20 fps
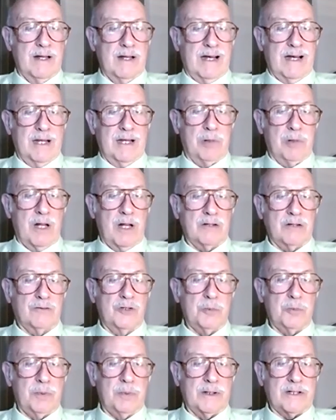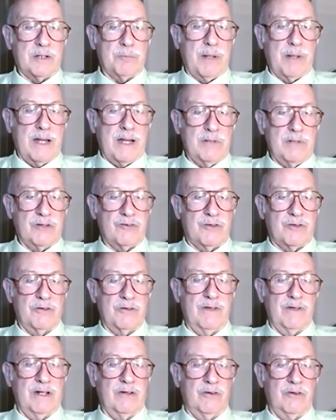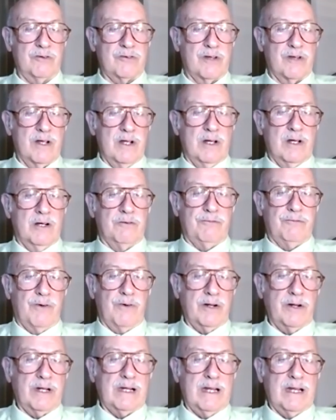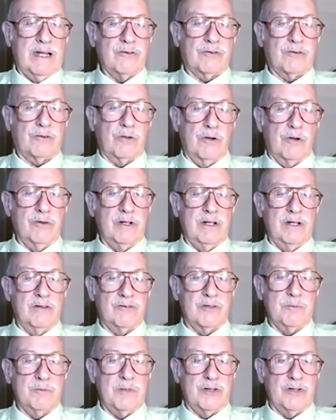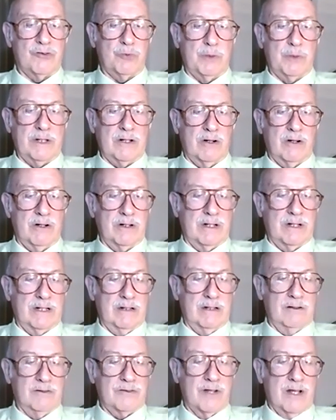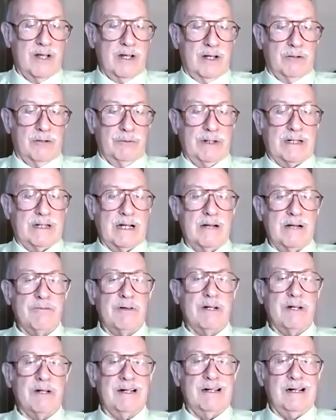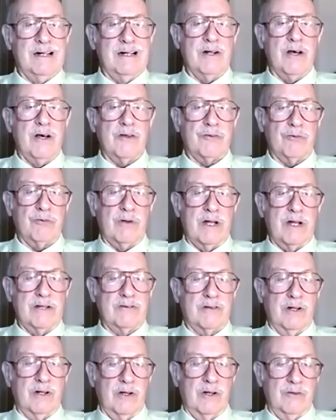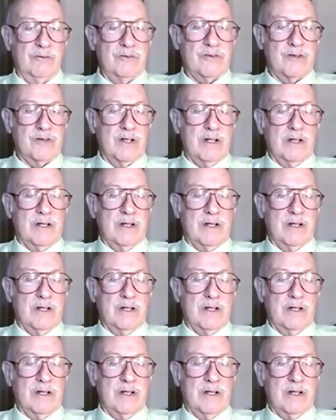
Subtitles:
I blocked duplicate payments to vendors, fought against cronyism and sweetheart deals, recovered unauthorized loans.